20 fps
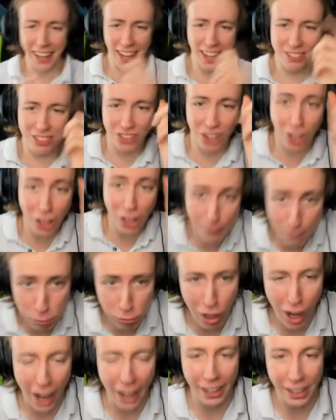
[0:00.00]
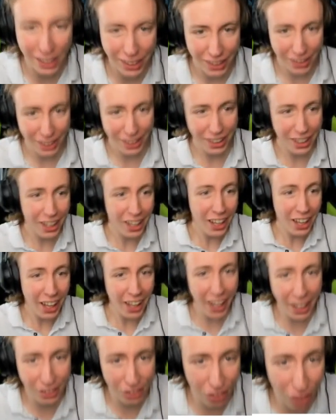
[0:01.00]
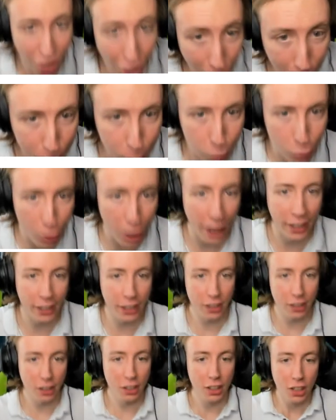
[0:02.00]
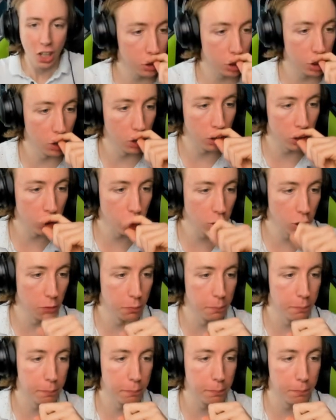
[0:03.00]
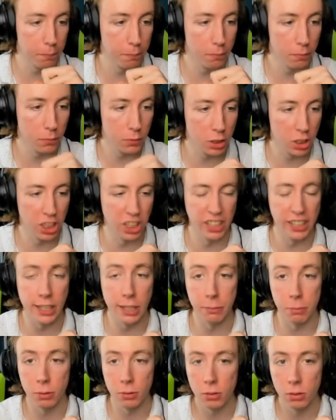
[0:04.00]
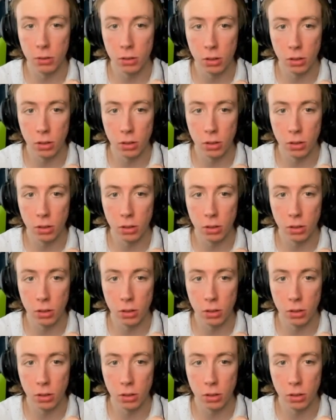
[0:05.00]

It's not a prank. It's not a prank. Fuck you. I'm going on Gnib.